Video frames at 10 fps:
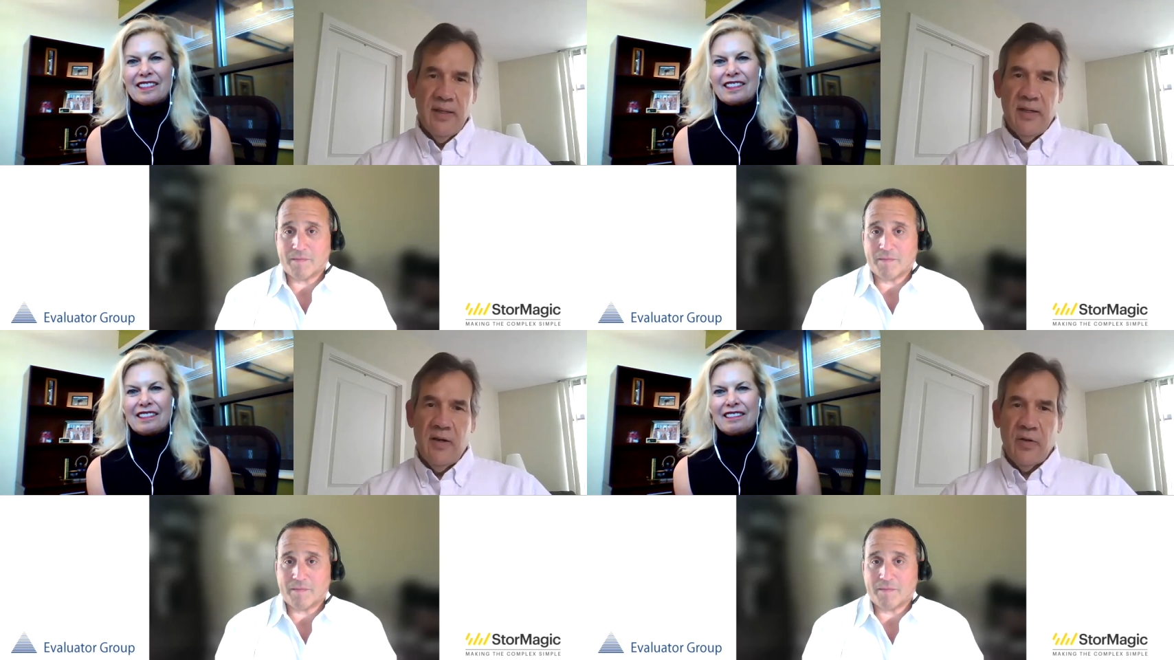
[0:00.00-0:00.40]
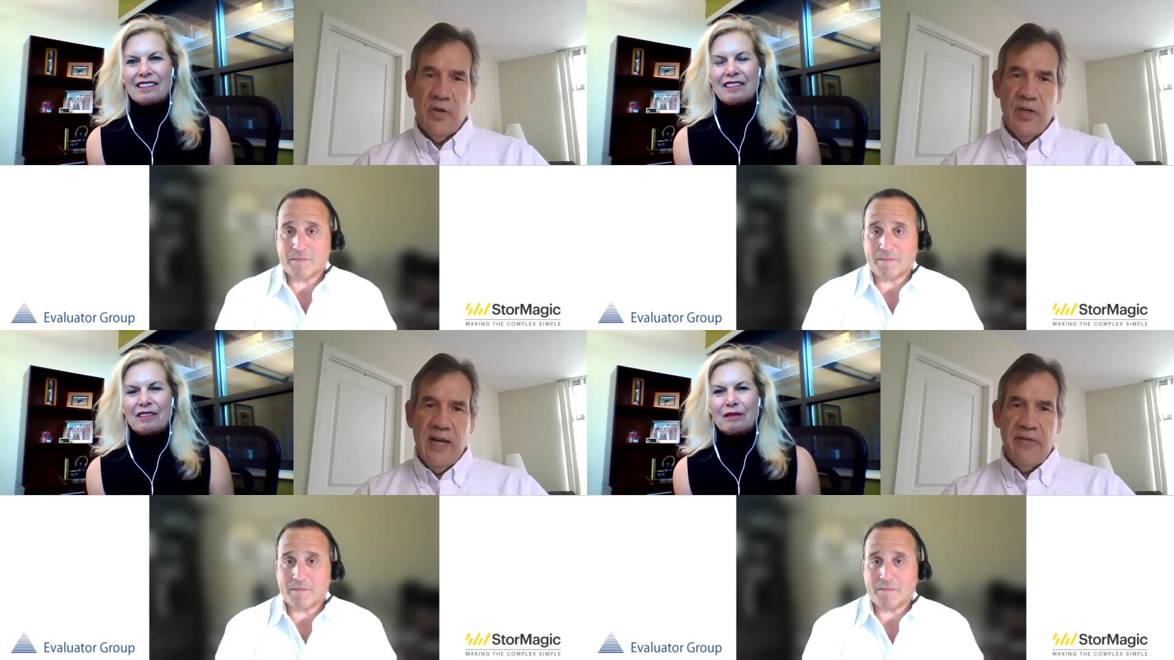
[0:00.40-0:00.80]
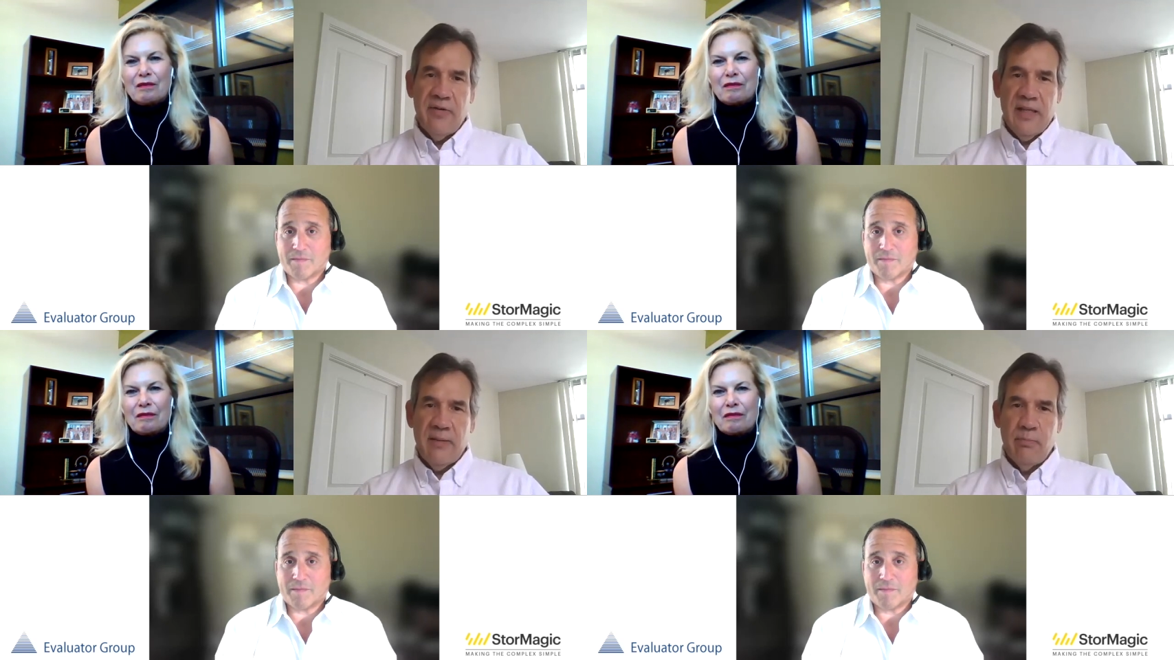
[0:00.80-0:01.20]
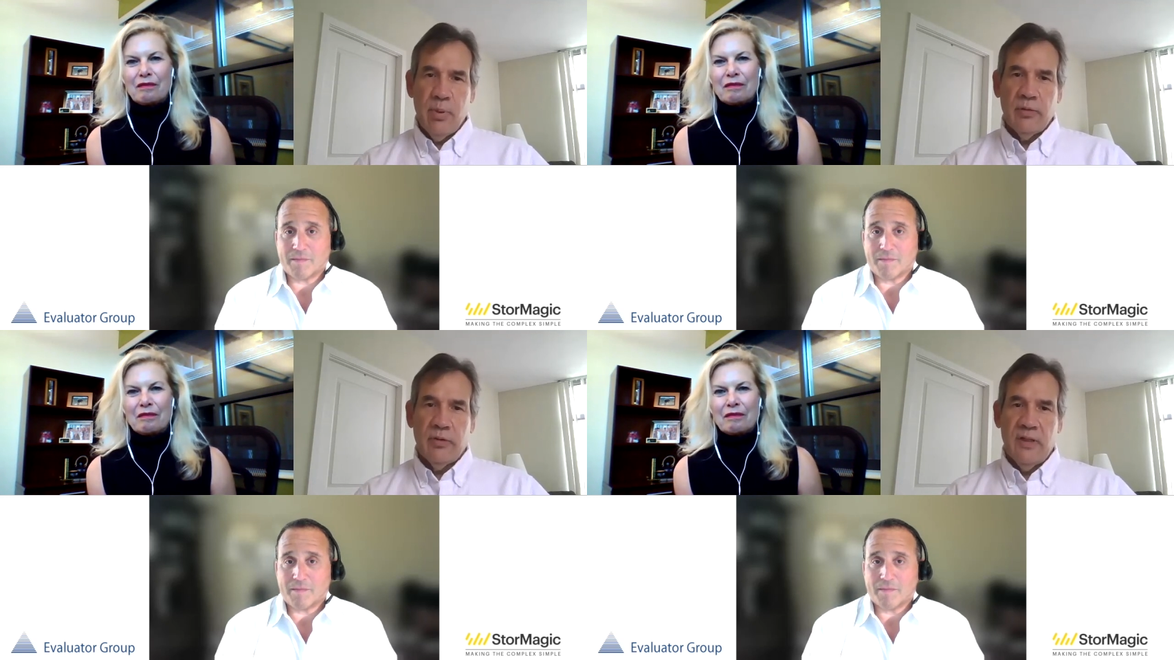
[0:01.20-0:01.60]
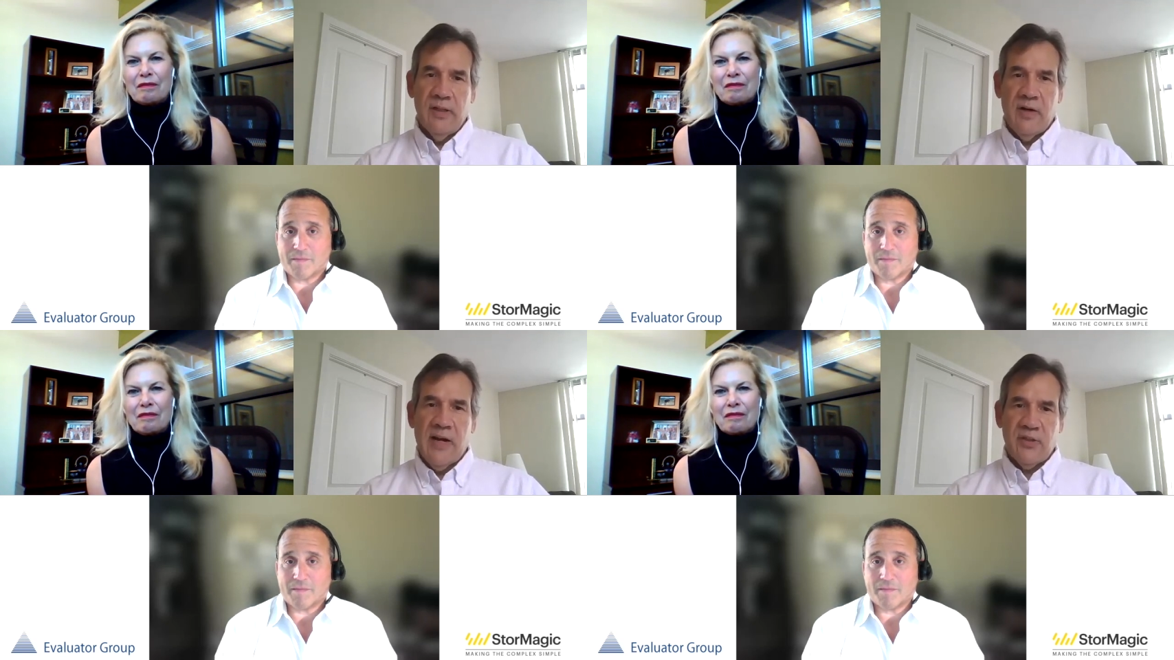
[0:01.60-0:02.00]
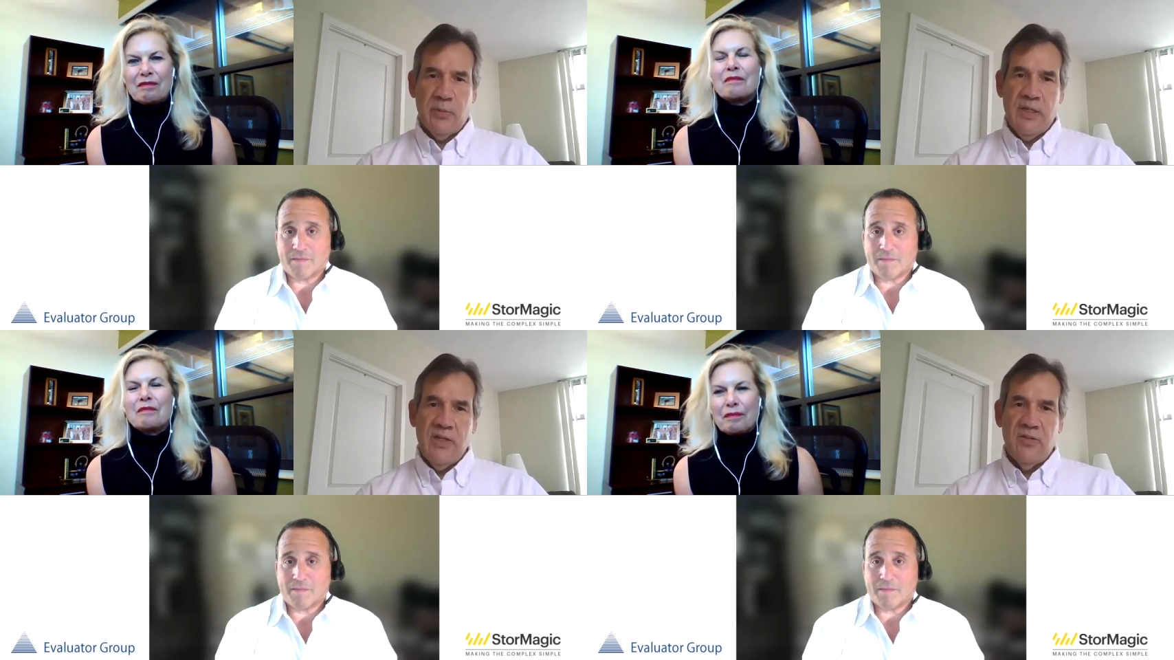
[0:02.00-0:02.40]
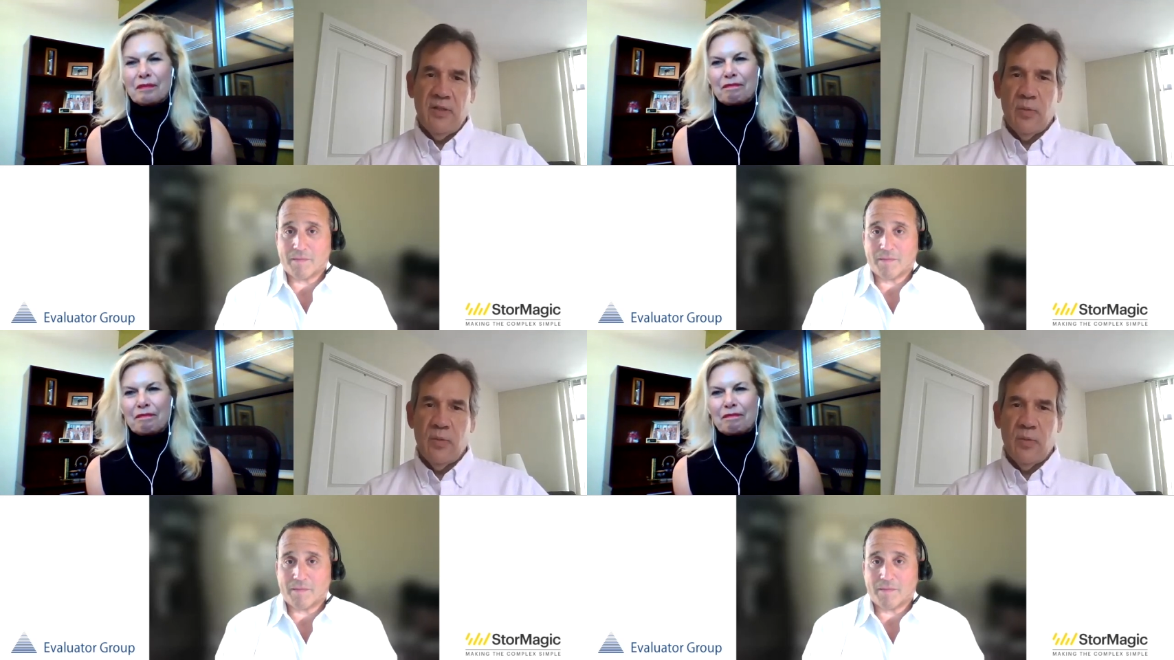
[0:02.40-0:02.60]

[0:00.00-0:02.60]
Speaker 1: you know, you need everything built in, you know, it has to be easy mm-hmm.